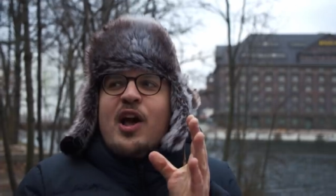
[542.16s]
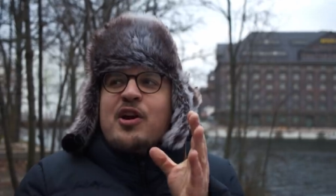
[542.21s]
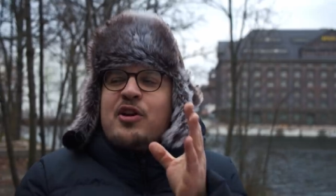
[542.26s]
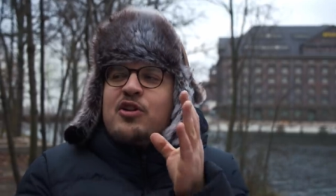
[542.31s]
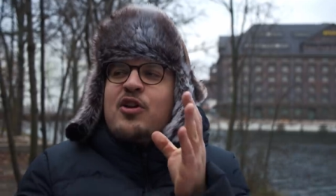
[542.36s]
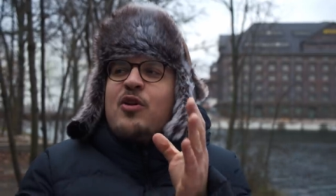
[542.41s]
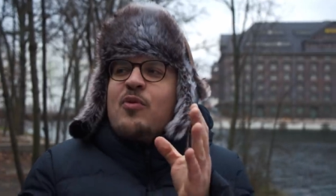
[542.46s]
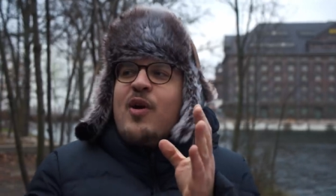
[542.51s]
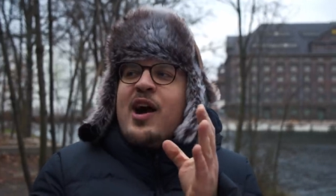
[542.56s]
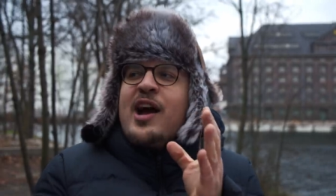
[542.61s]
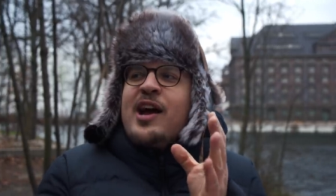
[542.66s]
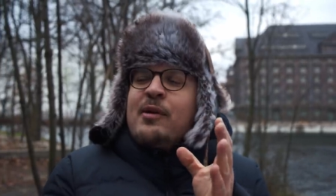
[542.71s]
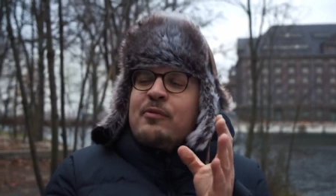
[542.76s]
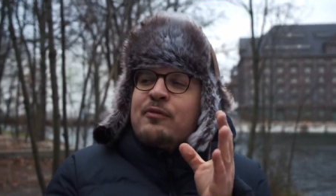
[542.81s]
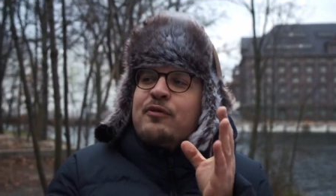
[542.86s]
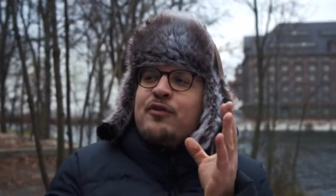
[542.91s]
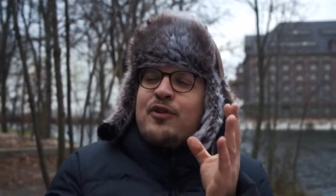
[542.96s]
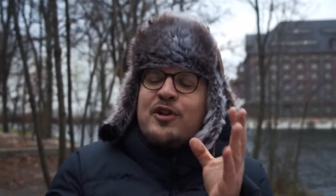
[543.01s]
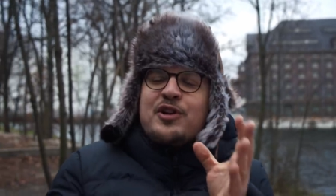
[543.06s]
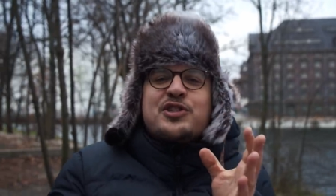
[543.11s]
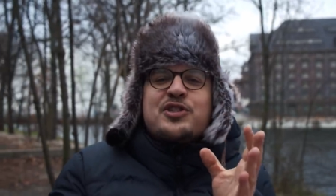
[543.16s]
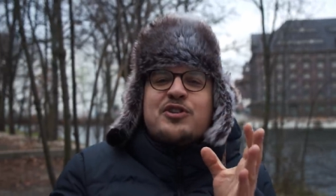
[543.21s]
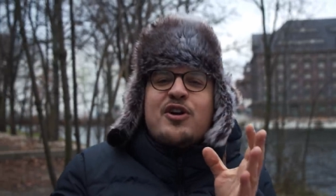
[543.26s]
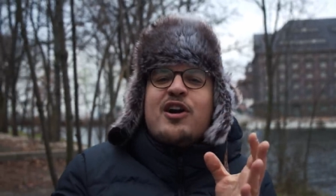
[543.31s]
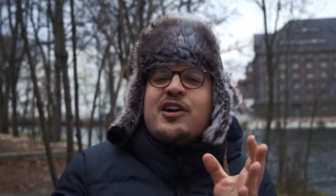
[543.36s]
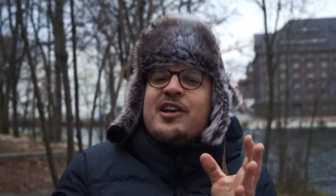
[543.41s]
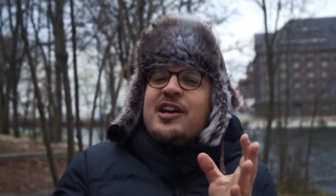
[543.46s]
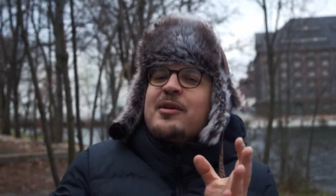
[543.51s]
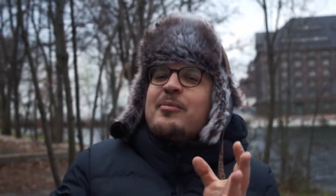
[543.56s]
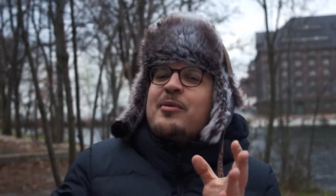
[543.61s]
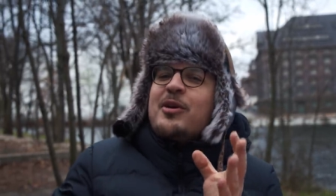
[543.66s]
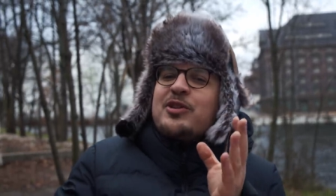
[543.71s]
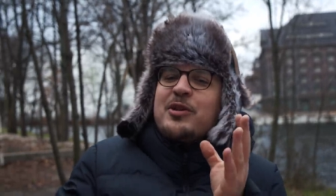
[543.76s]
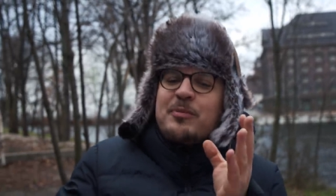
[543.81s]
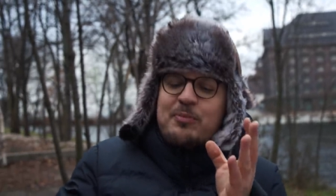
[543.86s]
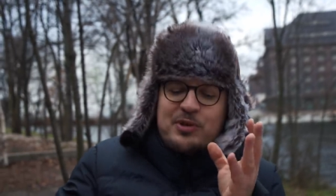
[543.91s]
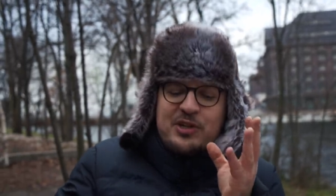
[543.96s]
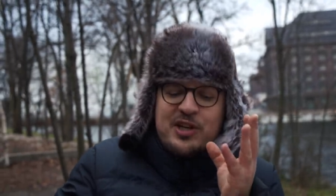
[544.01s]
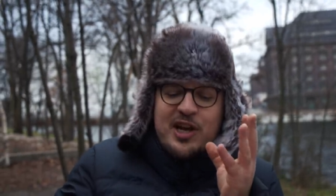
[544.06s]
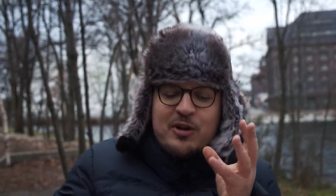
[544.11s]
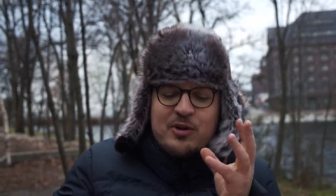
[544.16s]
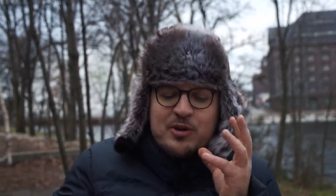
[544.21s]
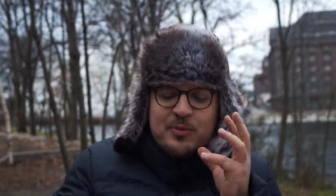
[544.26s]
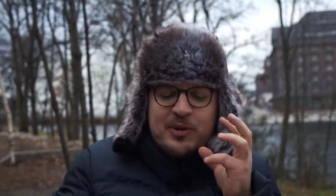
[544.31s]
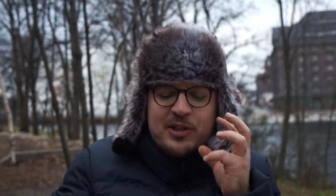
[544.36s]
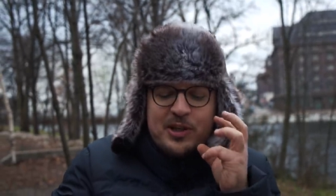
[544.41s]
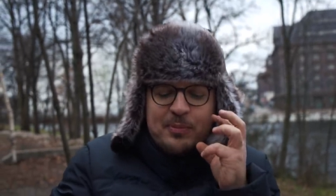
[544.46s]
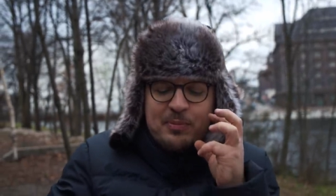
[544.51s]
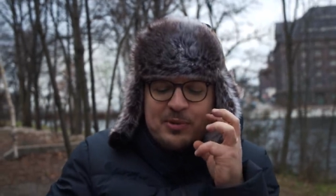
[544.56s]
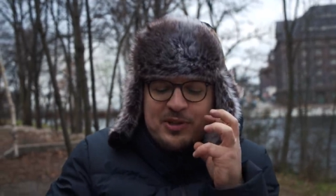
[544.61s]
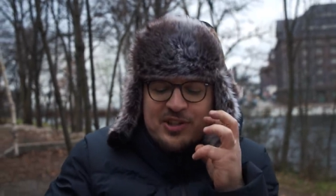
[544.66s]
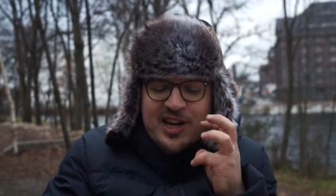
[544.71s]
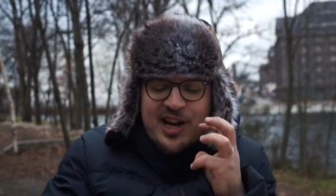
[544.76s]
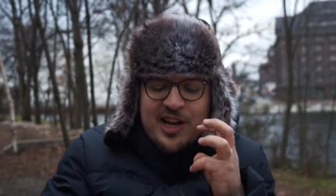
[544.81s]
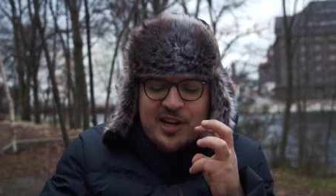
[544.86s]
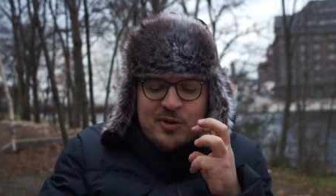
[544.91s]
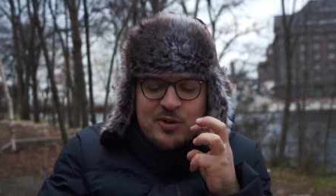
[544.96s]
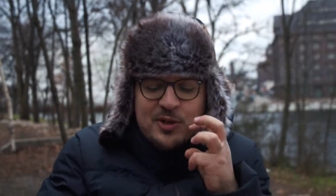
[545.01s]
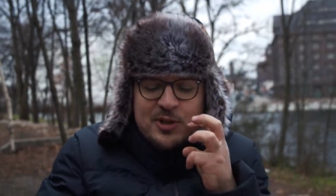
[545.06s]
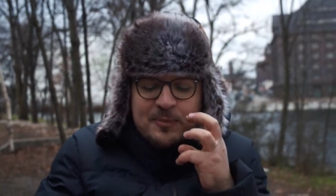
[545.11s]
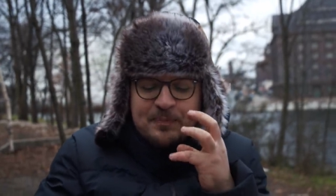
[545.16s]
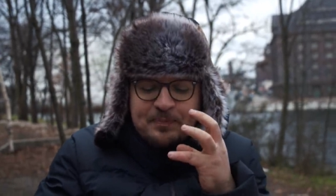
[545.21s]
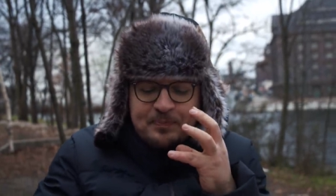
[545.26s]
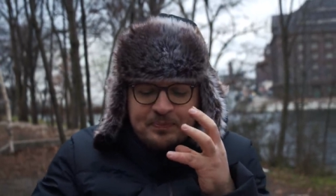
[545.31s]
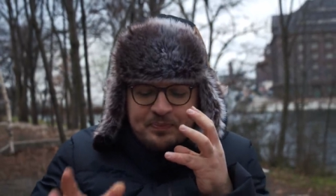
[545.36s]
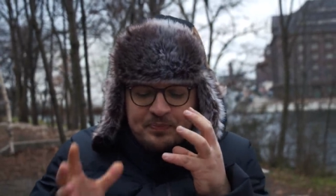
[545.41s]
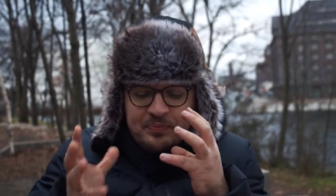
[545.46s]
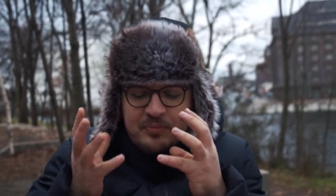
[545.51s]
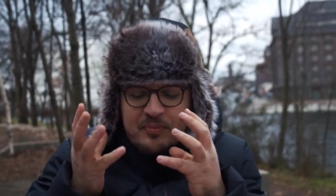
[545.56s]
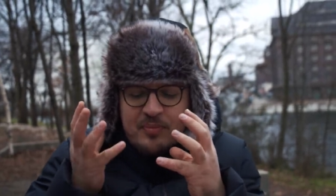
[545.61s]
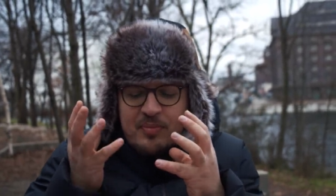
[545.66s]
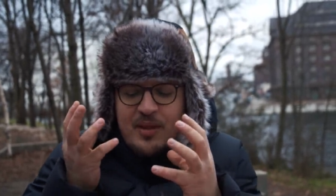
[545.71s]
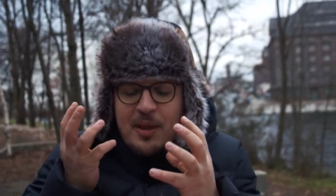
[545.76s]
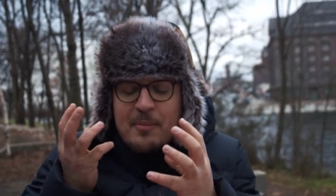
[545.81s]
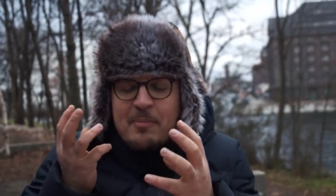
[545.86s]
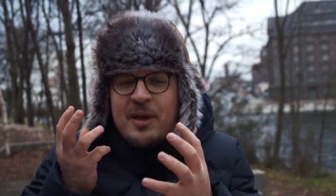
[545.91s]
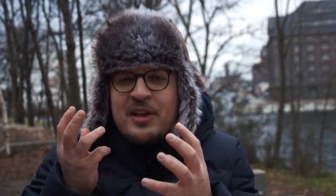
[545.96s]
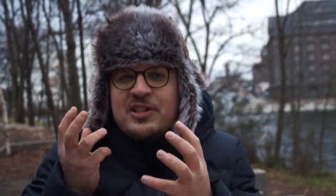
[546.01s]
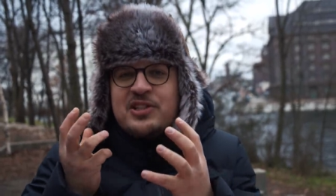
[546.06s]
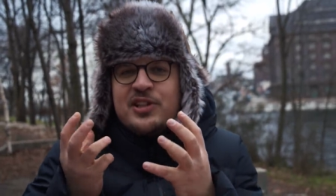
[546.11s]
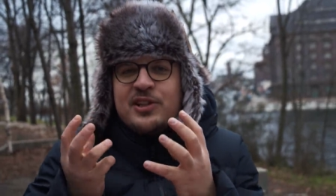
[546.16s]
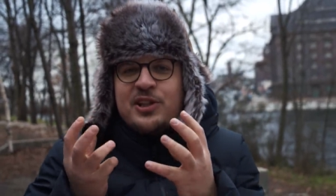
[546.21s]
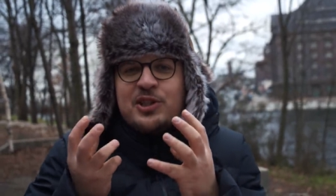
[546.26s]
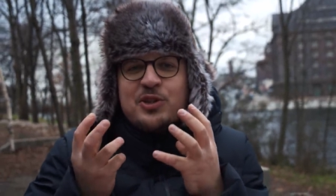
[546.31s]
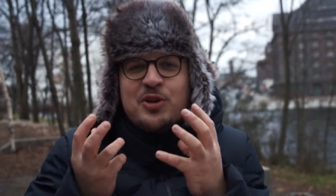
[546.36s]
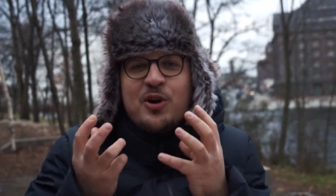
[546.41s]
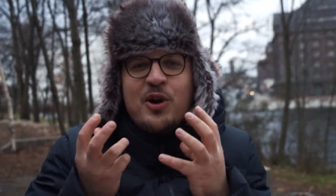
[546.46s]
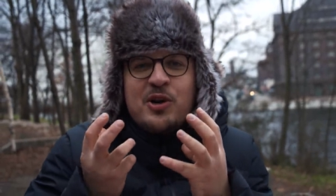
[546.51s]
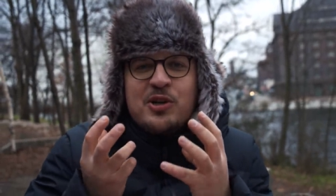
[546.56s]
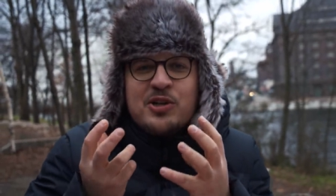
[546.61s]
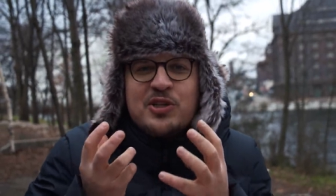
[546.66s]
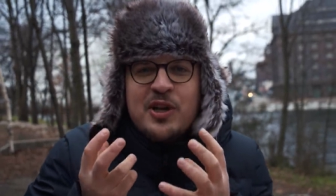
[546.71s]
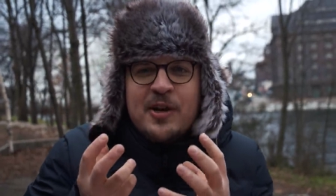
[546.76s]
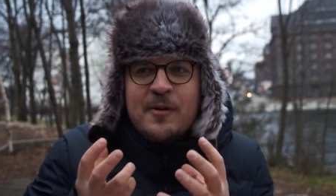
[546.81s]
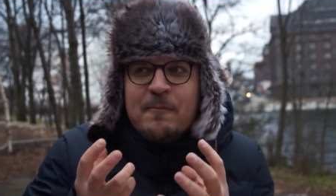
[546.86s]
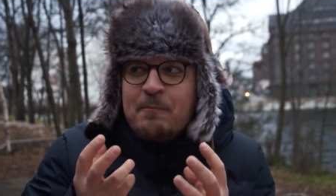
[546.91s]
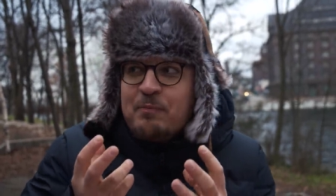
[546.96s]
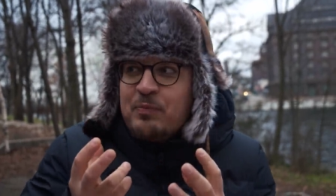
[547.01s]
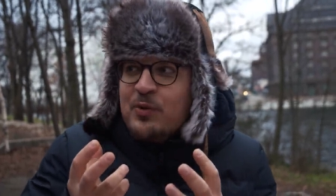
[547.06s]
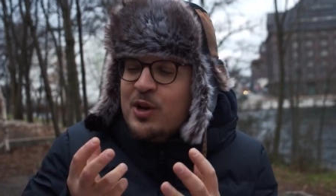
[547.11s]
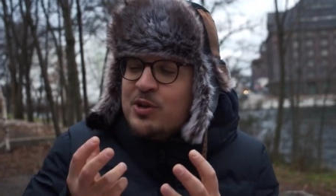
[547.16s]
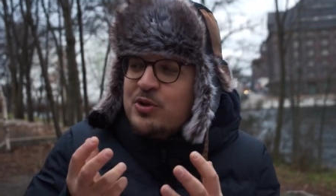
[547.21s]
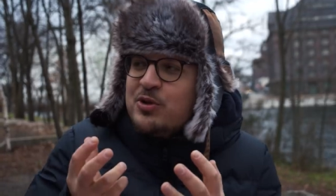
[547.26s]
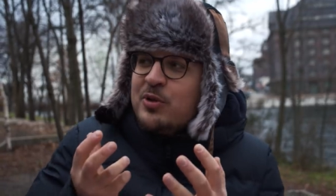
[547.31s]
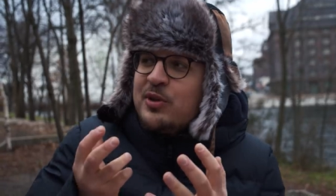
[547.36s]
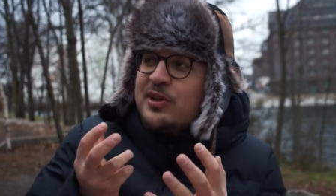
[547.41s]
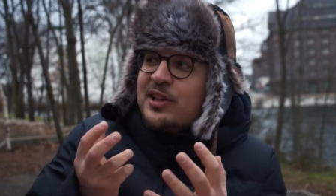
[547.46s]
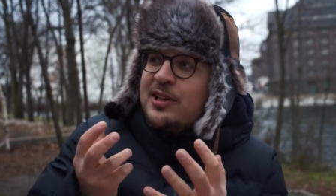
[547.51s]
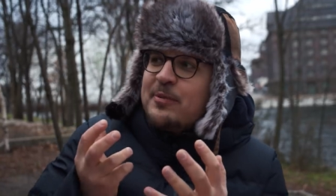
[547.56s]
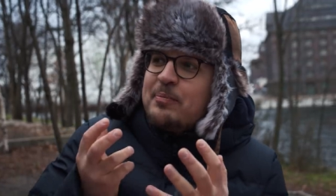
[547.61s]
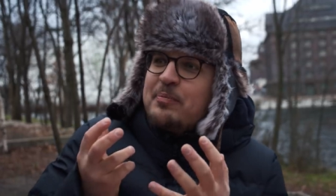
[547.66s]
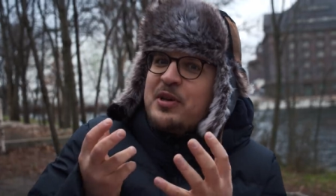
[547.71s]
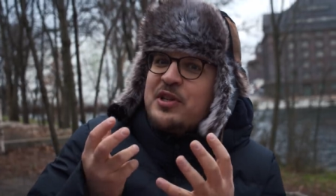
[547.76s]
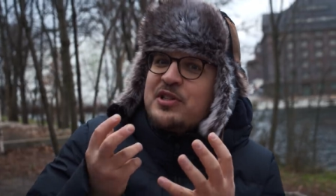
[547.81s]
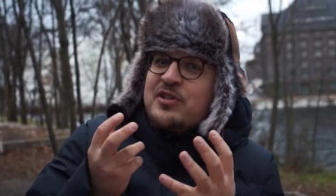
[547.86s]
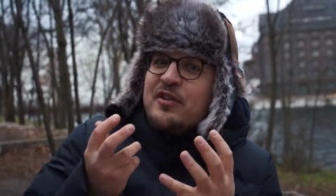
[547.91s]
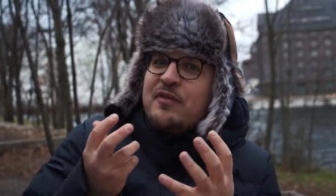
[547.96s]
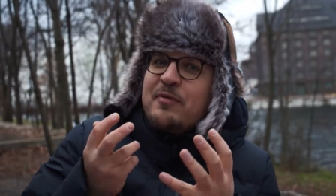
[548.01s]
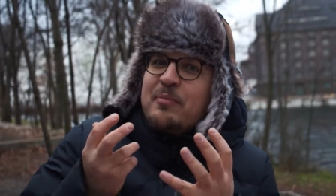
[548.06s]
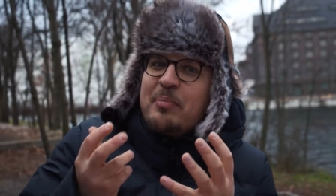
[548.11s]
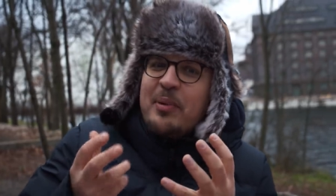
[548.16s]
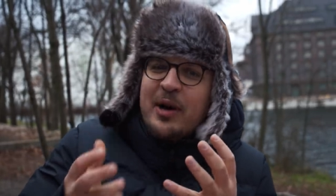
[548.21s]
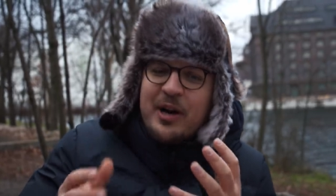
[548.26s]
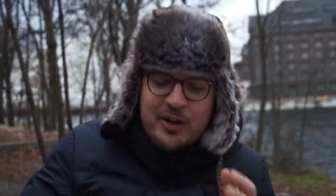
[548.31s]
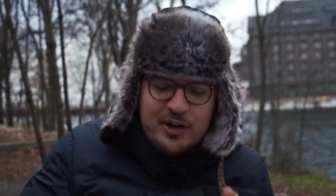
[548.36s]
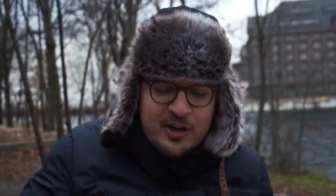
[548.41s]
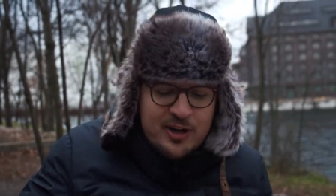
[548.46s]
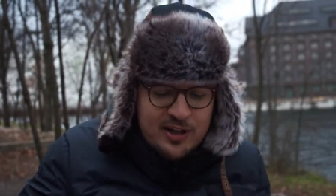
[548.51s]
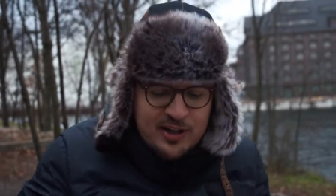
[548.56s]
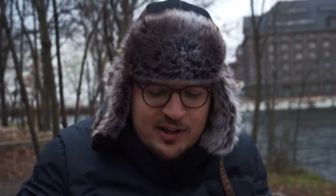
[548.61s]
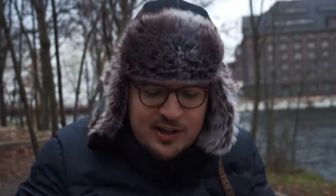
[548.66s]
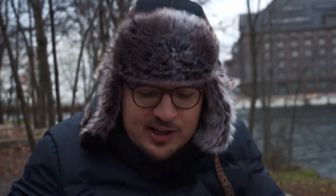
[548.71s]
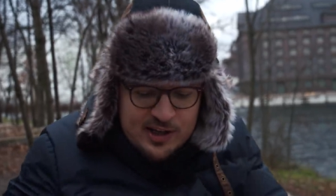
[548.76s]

I don't know why I'm first talking about the potatoes, but the potatoes basically turned into a little piece of butter.